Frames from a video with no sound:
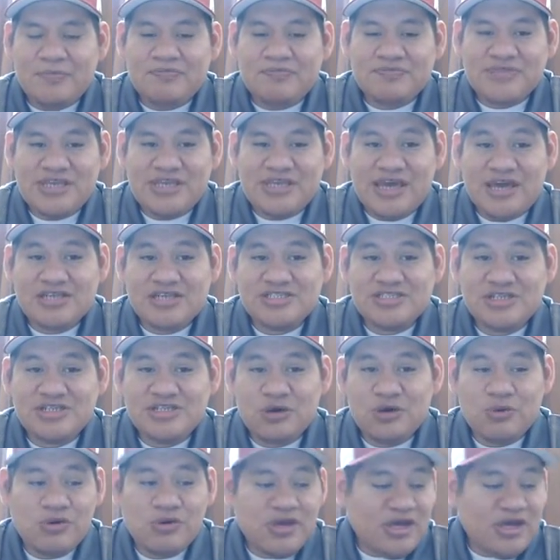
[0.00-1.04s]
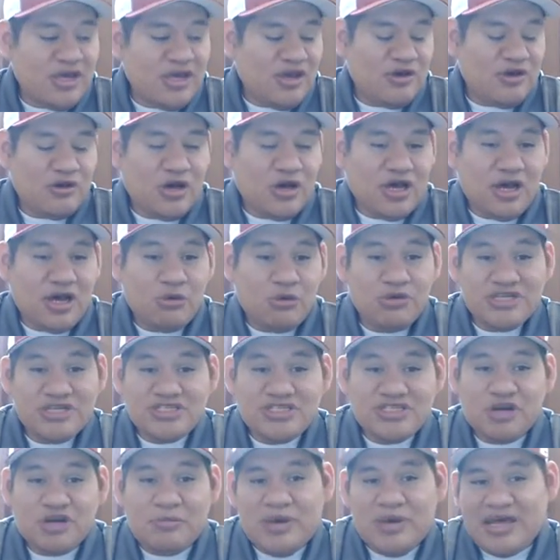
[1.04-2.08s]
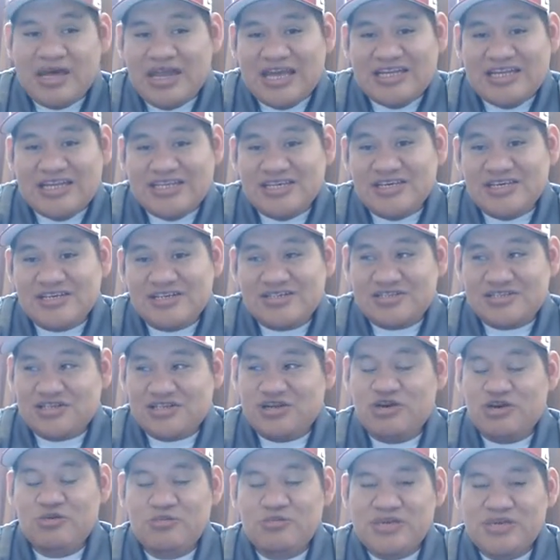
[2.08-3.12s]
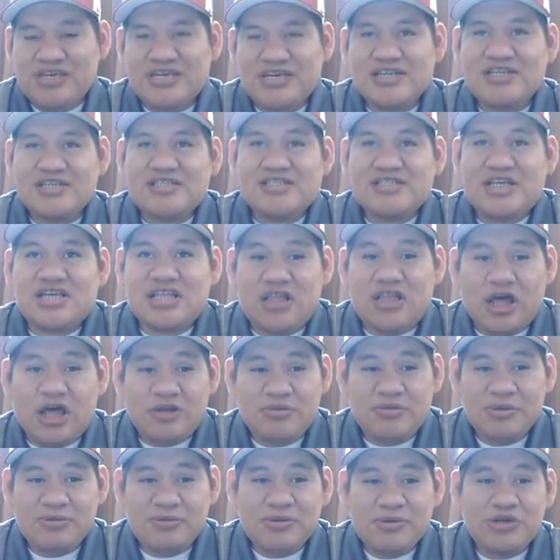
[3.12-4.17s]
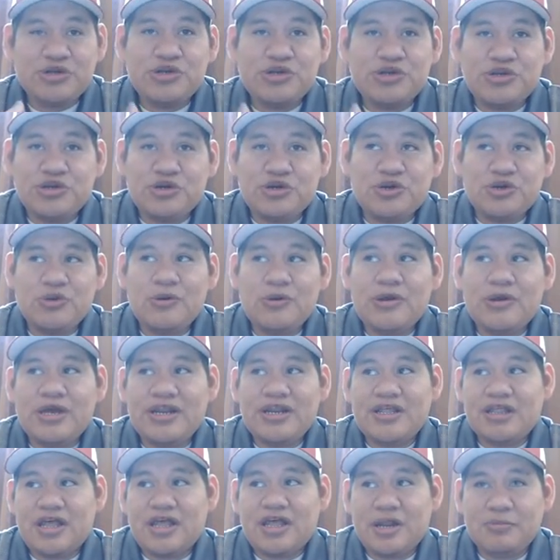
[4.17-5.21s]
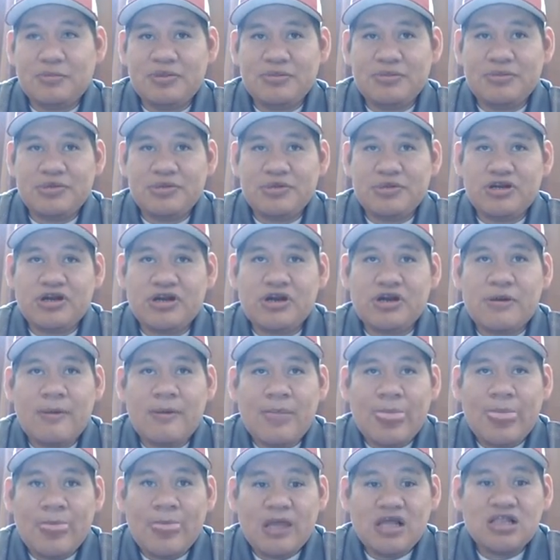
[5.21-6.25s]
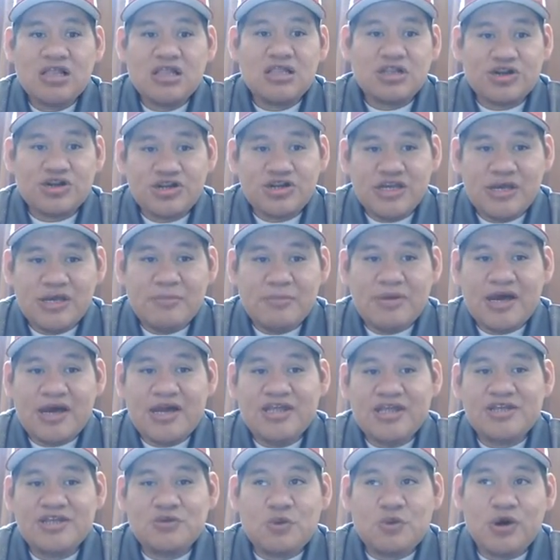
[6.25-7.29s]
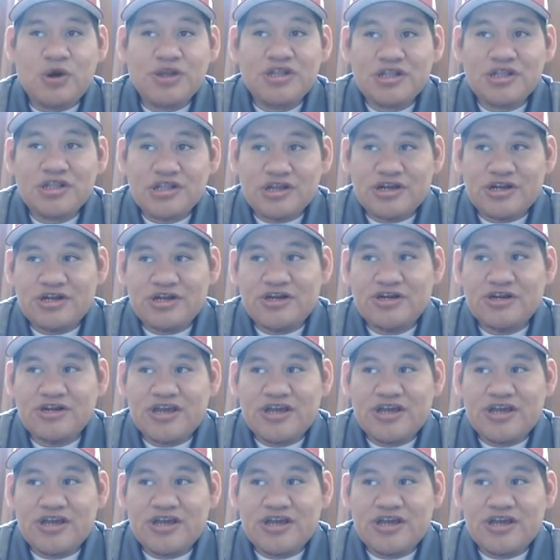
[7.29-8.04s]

Yeah, so I want to talk about ideas, because a lot of people are new and a lot of people are learning about it and wanting to learn.